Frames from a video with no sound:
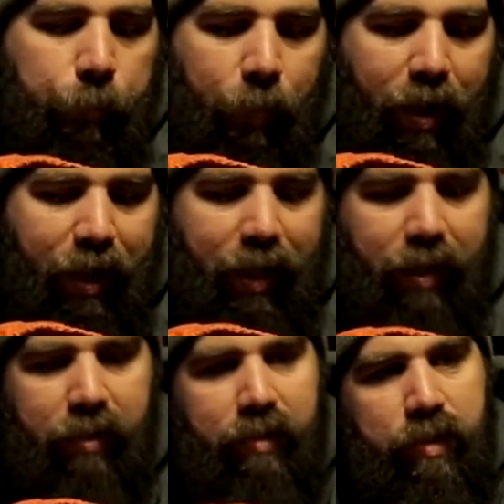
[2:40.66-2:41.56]

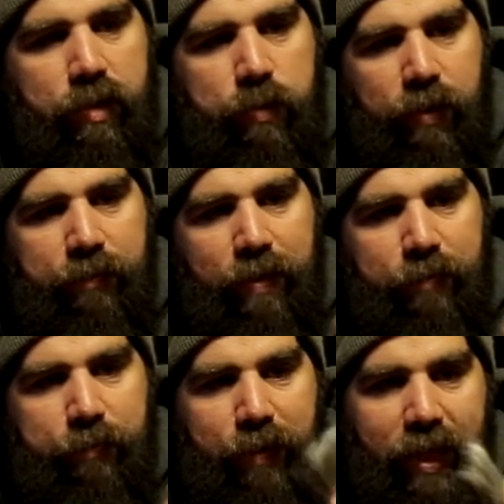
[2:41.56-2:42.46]
my
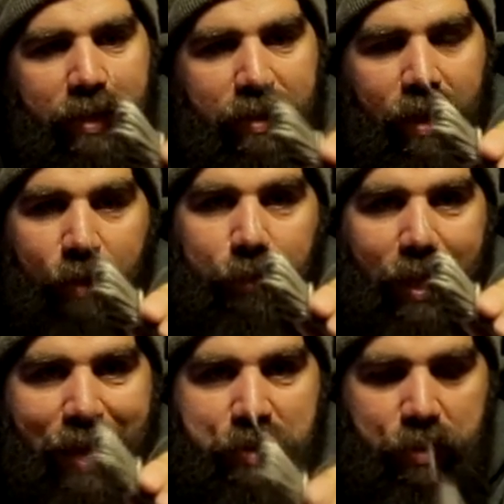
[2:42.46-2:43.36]
25 feet of
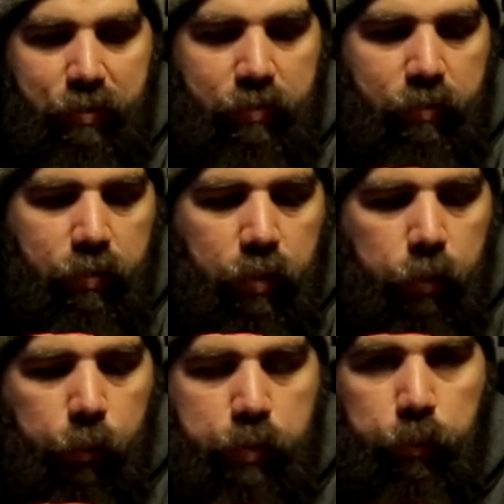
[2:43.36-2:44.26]
Lash-It,
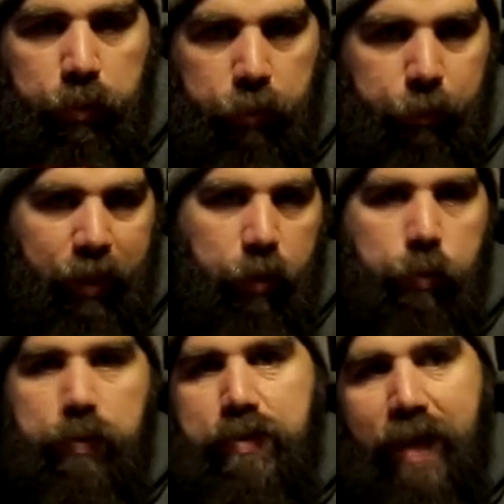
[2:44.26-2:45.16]
which will be
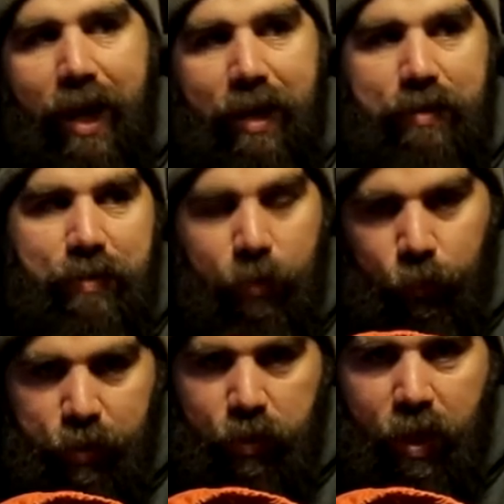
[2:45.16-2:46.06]
used as a
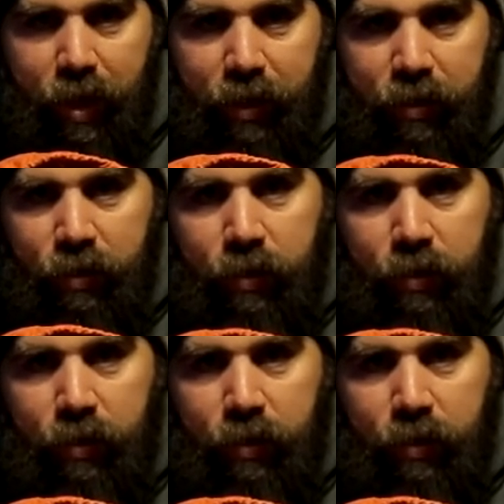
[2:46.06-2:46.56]
ridge line